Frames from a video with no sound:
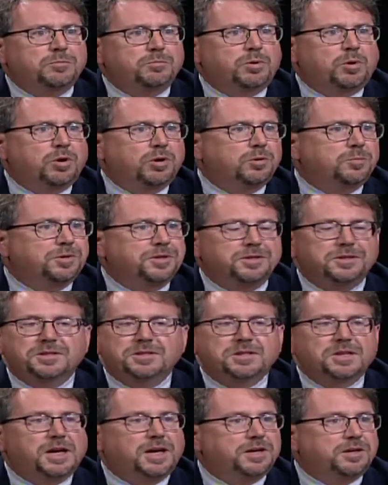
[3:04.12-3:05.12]
Parliament is
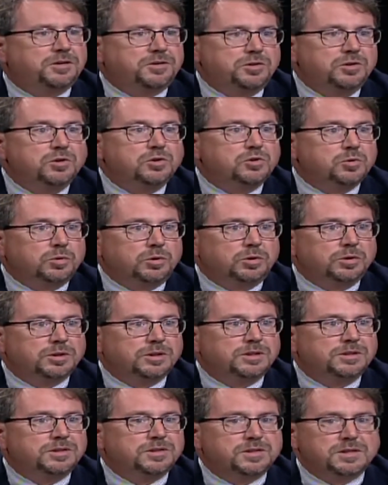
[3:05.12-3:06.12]
not unusual
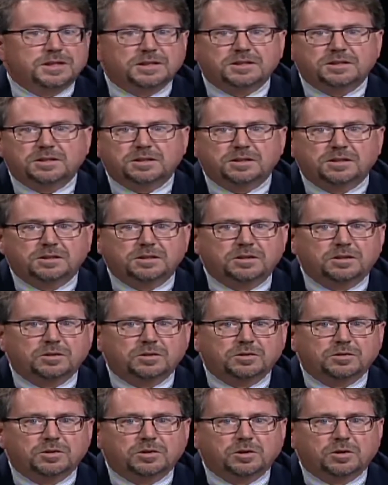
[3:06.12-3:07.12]
in the sense that
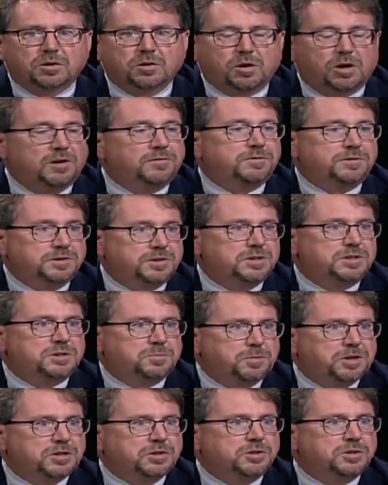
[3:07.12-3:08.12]
there are often
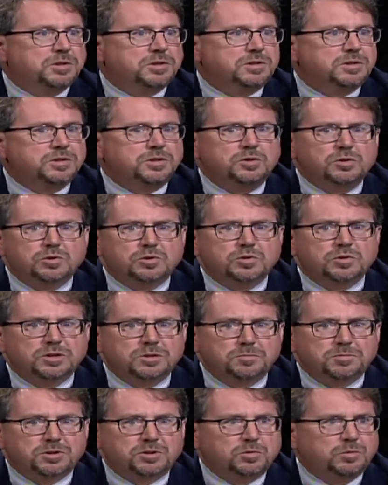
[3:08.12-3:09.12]
suspensions, usually
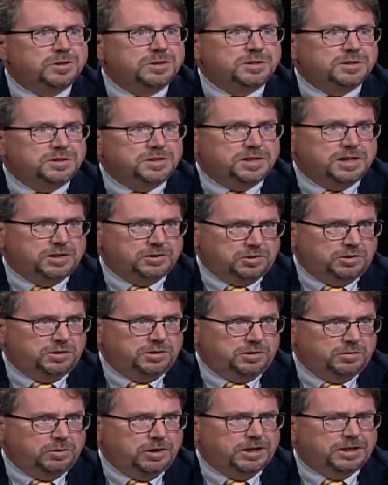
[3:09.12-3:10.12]
between
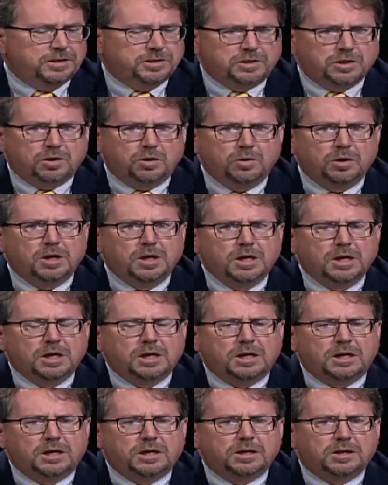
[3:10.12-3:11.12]
sessions, right? So
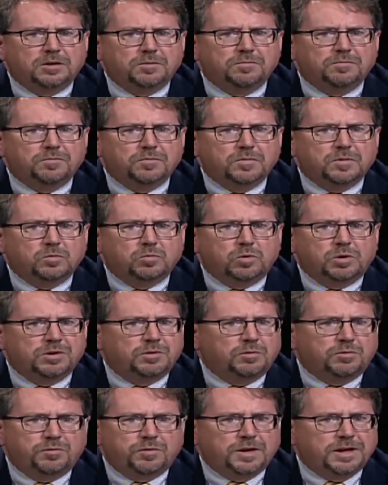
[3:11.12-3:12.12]
one
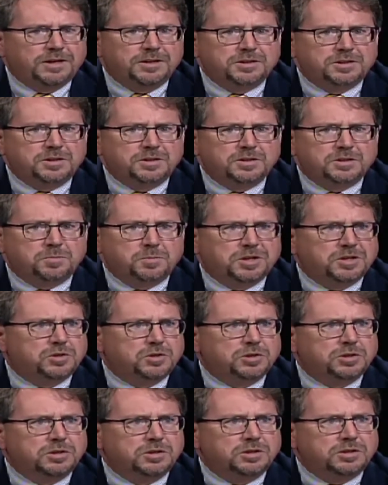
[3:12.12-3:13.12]
will find a
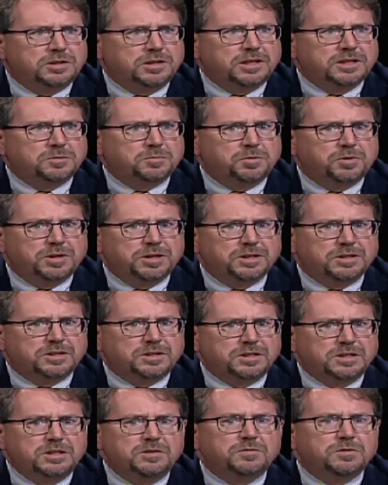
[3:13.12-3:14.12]
suspension that takes place
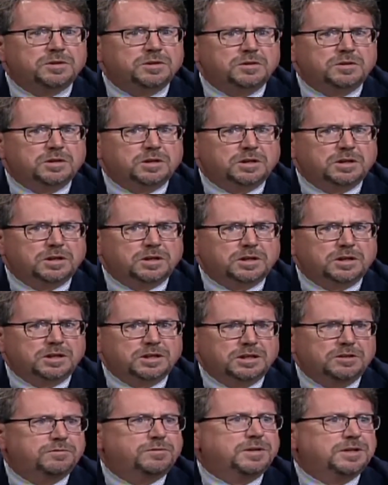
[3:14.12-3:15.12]
even
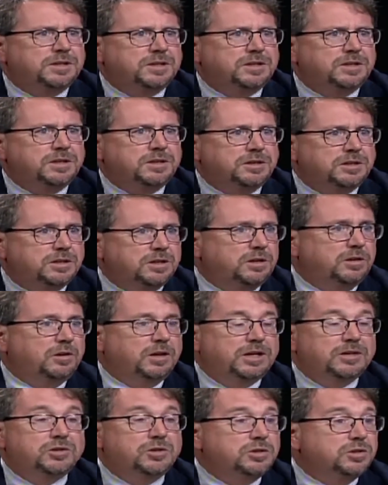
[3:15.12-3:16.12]
if an
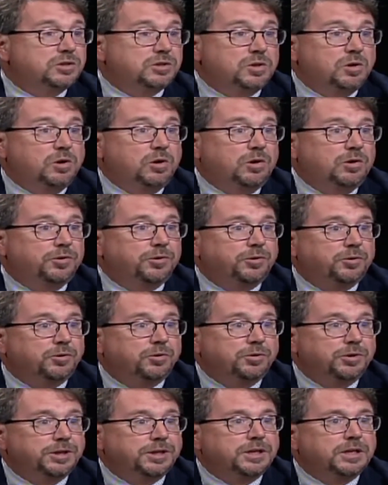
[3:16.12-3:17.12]
election is called
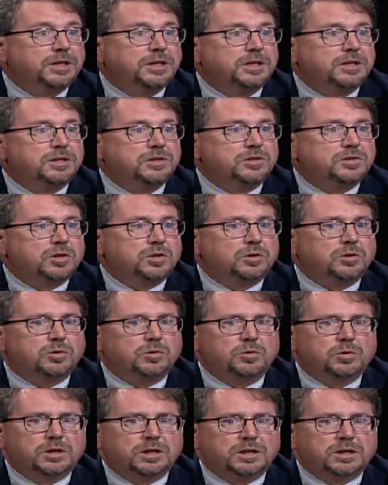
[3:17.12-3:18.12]
early.
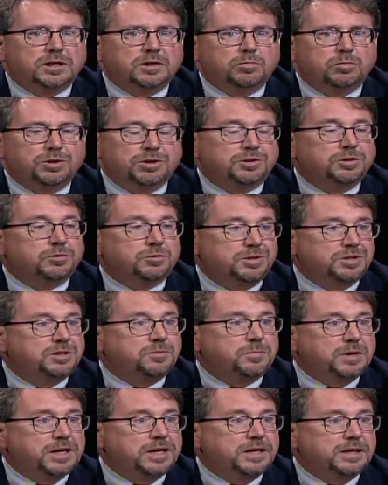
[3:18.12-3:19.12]
So when Theresa
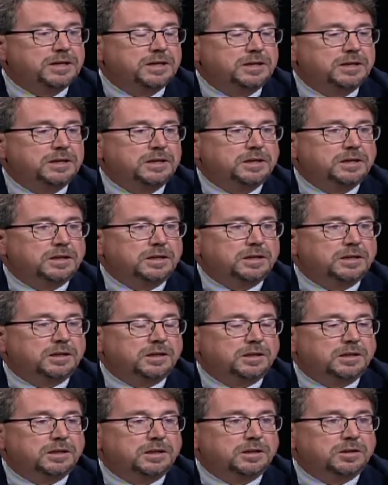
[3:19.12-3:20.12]
May
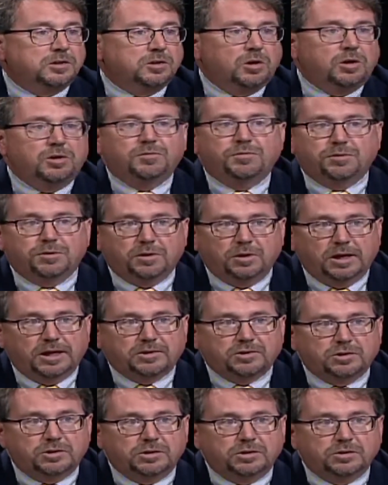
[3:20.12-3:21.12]
called for an
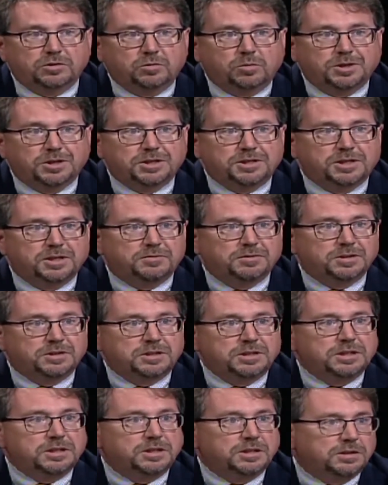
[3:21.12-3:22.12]
election in
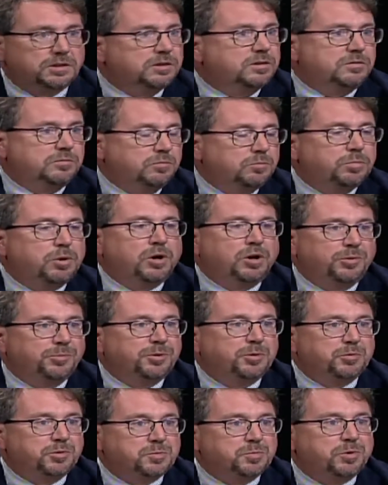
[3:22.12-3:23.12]
2017,
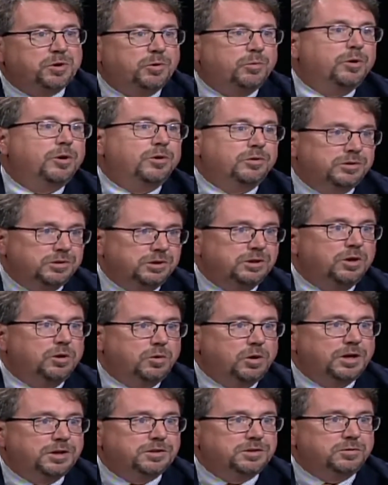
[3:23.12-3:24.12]
Parliament was prorogued to go
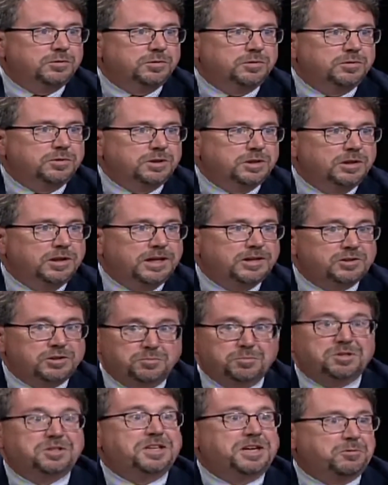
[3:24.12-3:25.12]
on to the election,
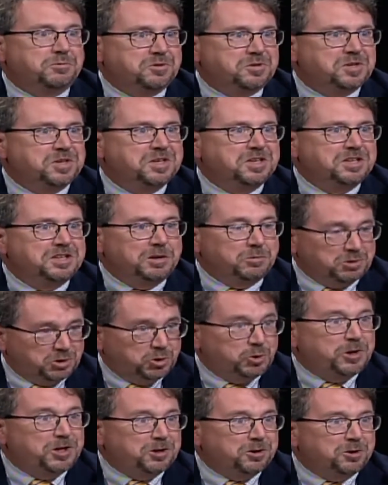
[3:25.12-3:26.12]
but that was
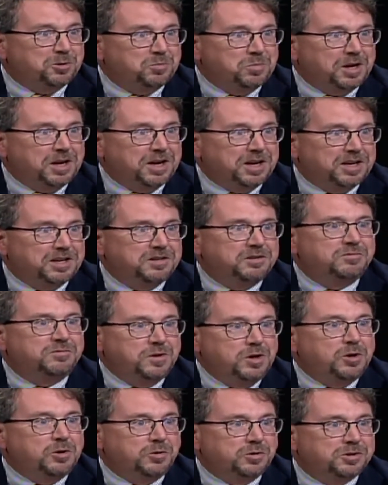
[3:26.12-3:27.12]
triggered by the
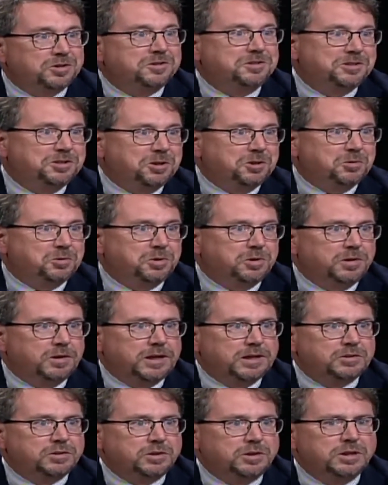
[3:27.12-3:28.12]
vote to go to an
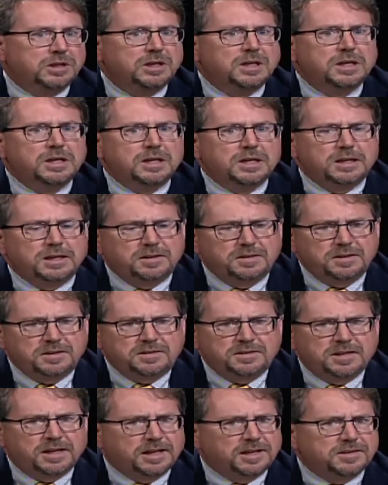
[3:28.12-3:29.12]
election. In this
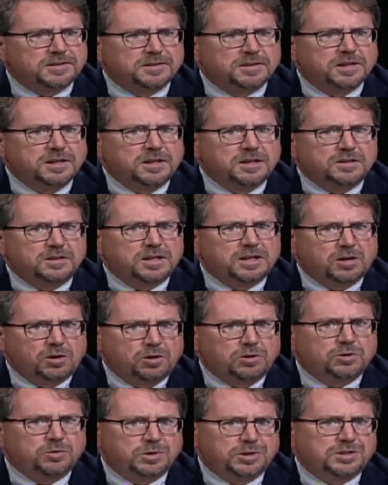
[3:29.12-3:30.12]
case, they are
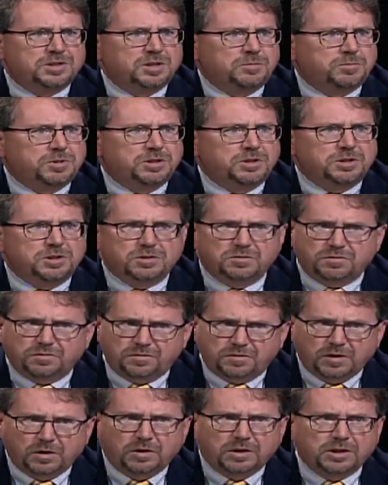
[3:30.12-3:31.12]
doing something that is
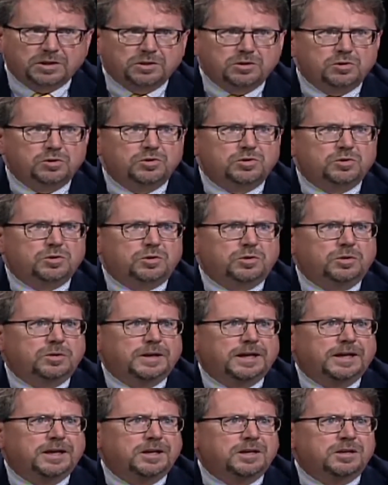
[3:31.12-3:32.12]
very unusual
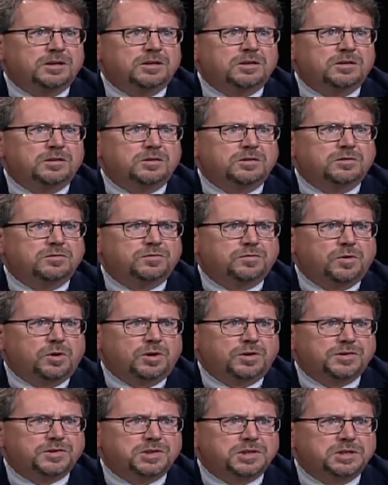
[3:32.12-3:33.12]
in the
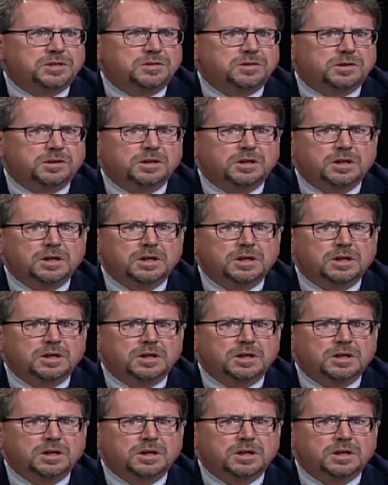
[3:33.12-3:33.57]
fall season.